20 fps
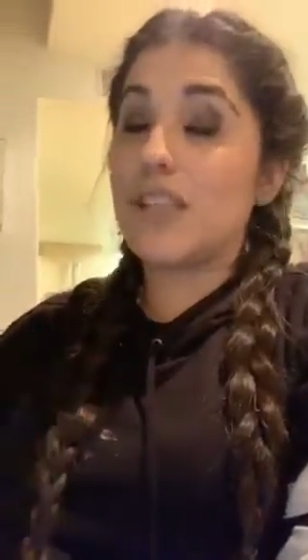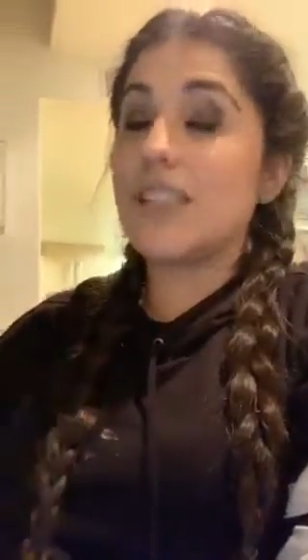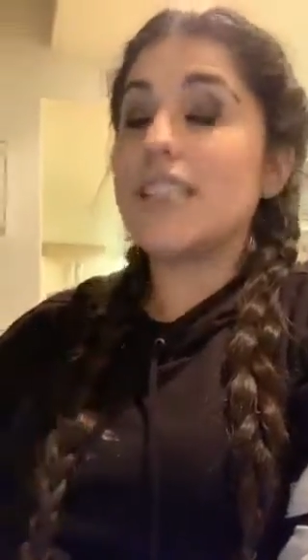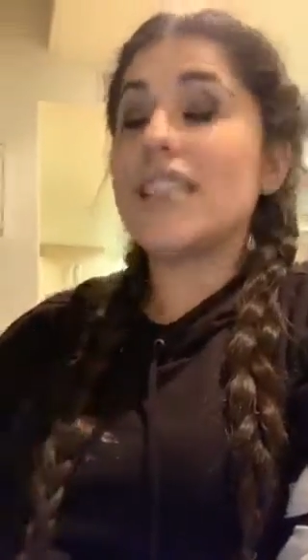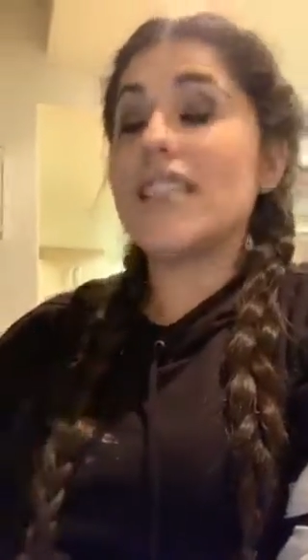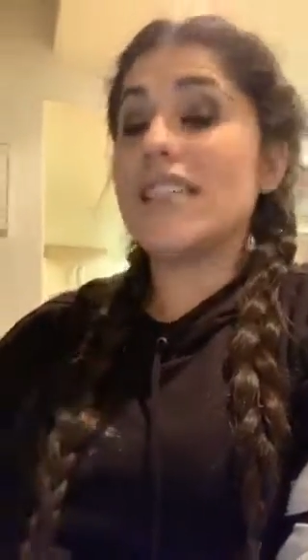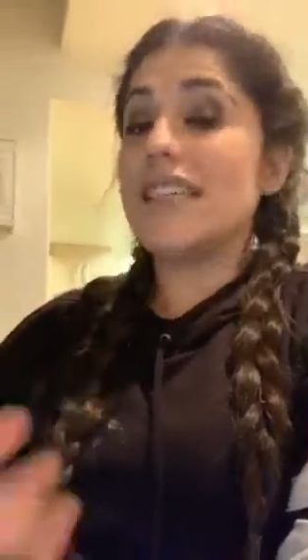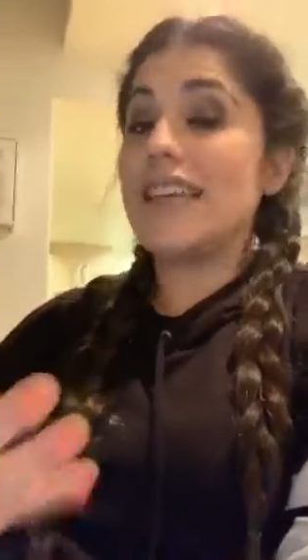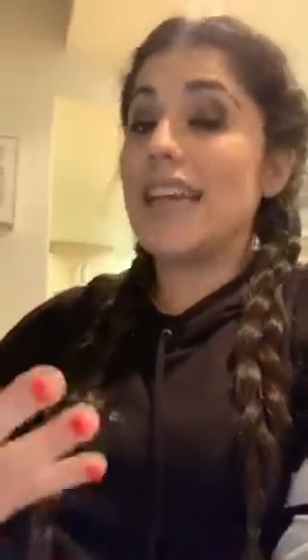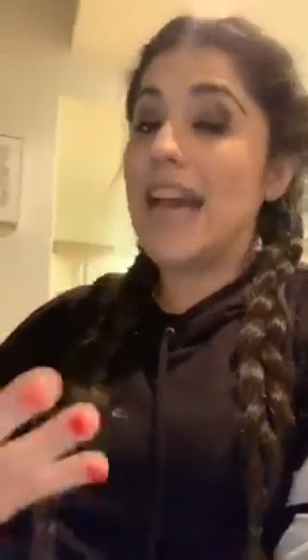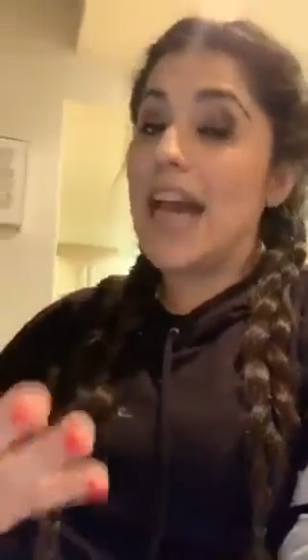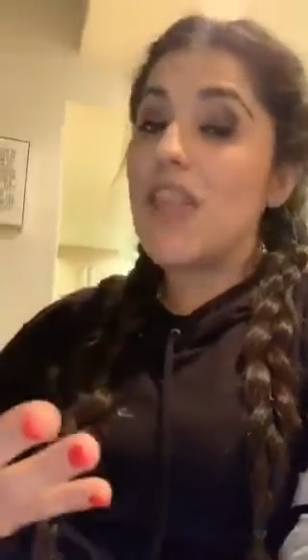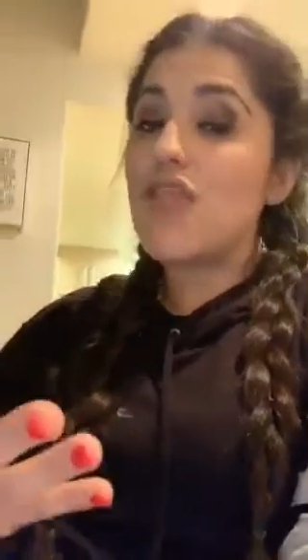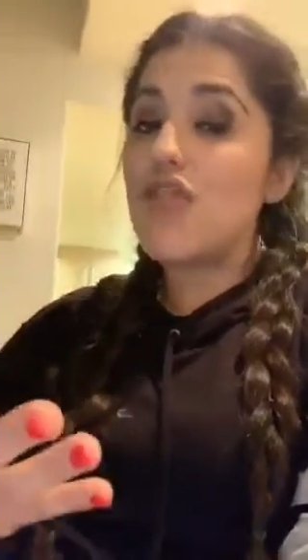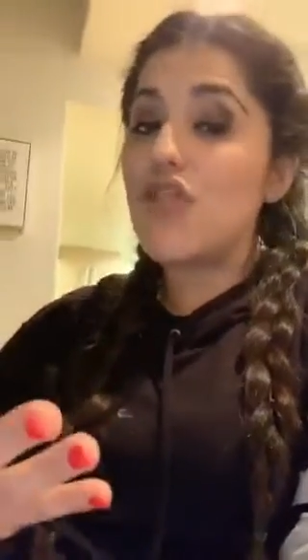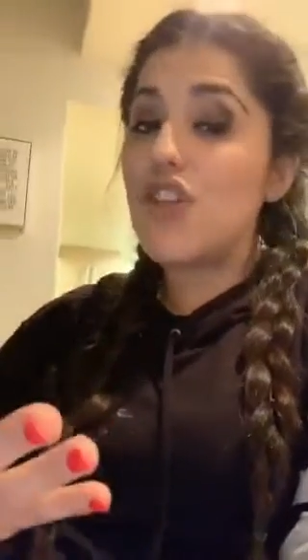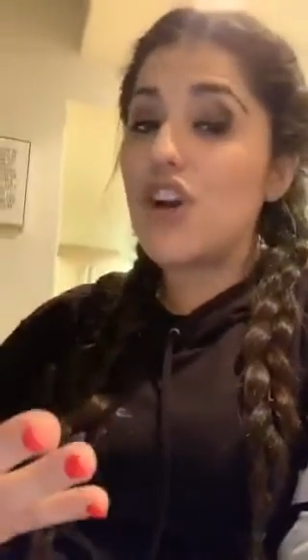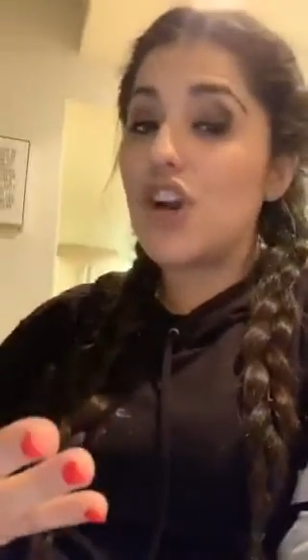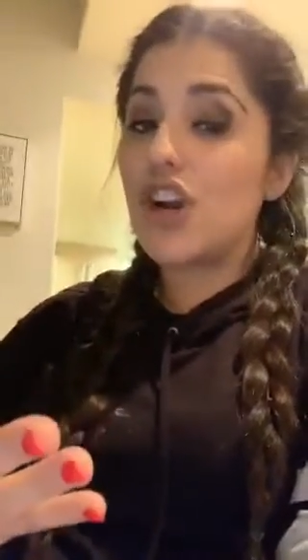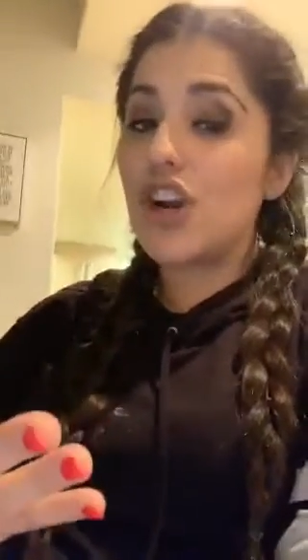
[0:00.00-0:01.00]

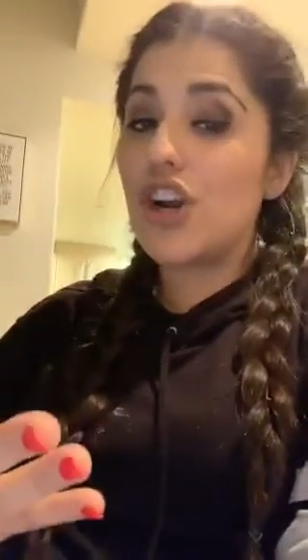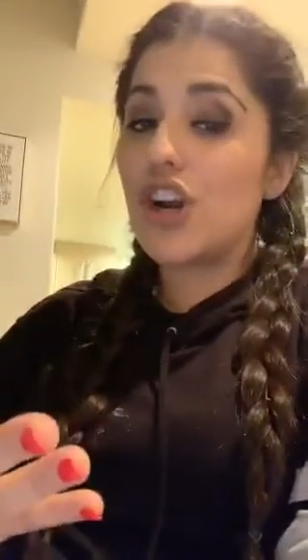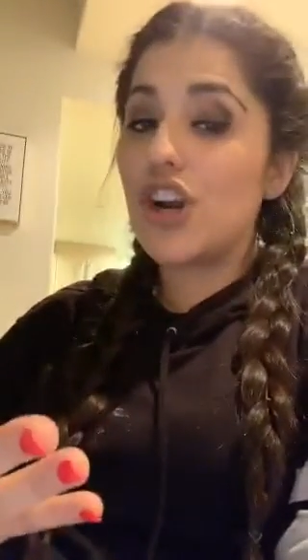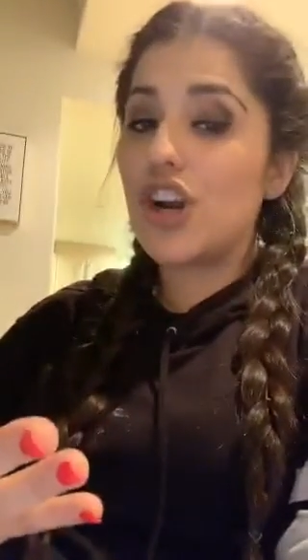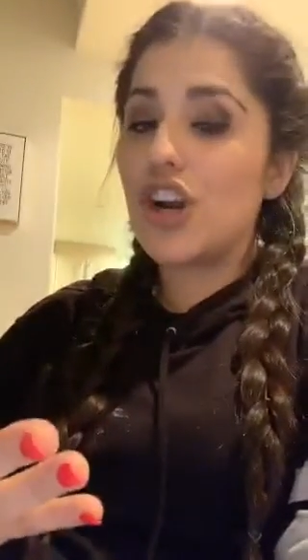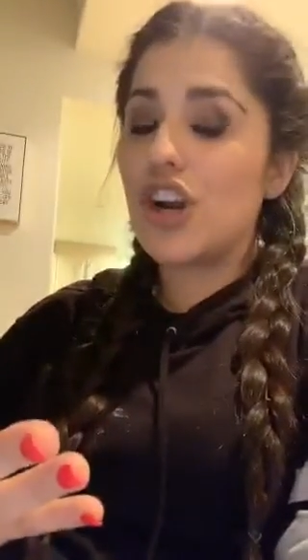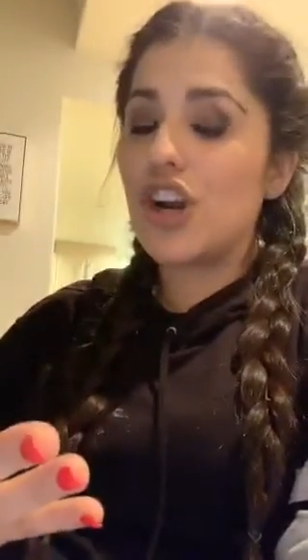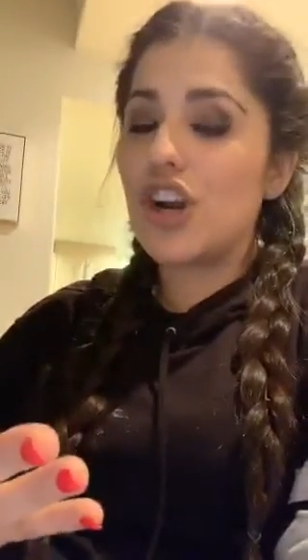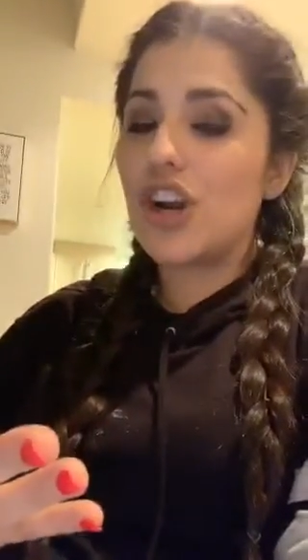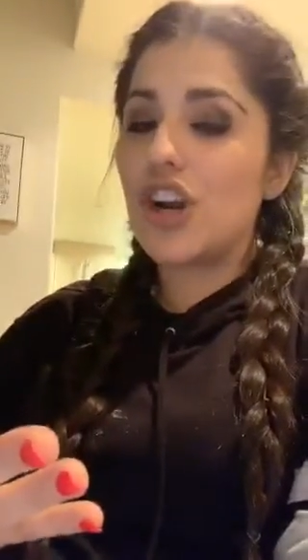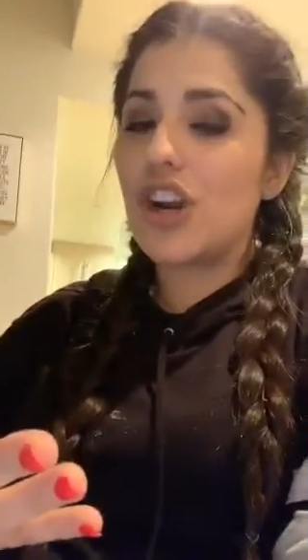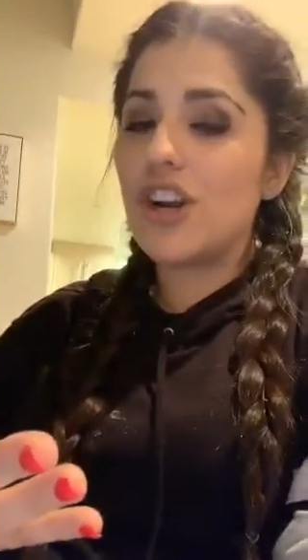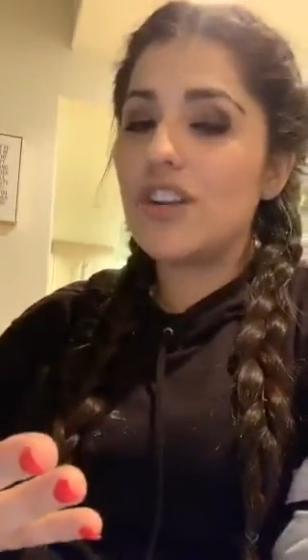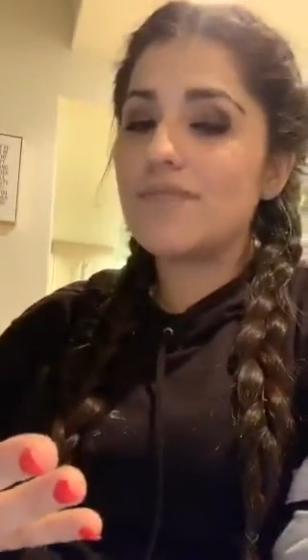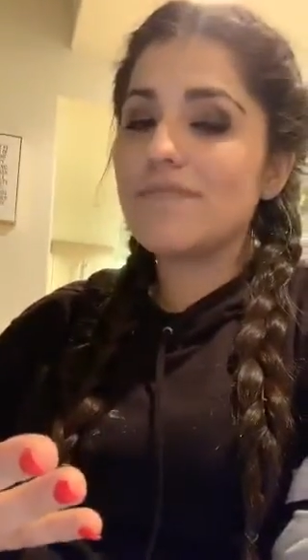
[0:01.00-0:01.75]
together.